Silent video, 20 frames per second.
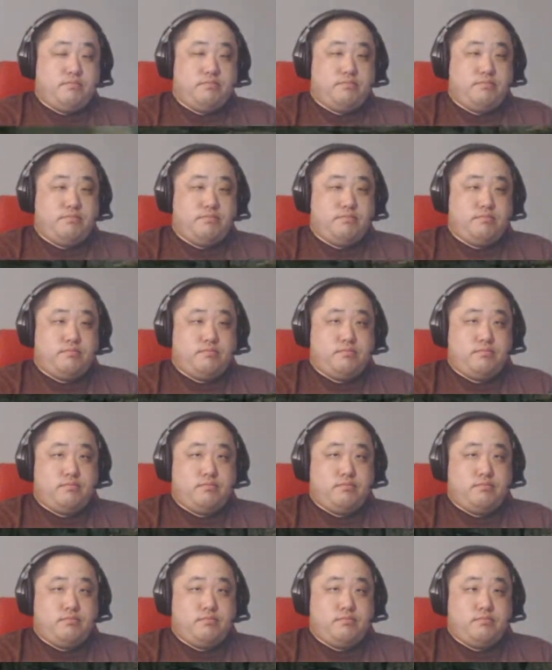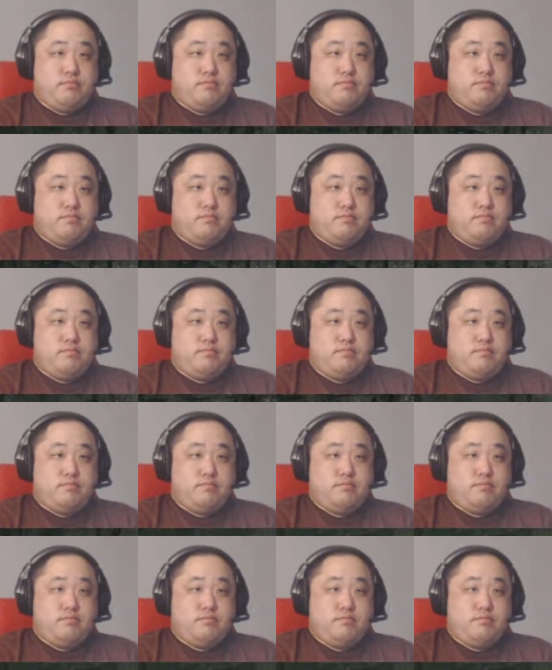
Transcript: Nobody speaks.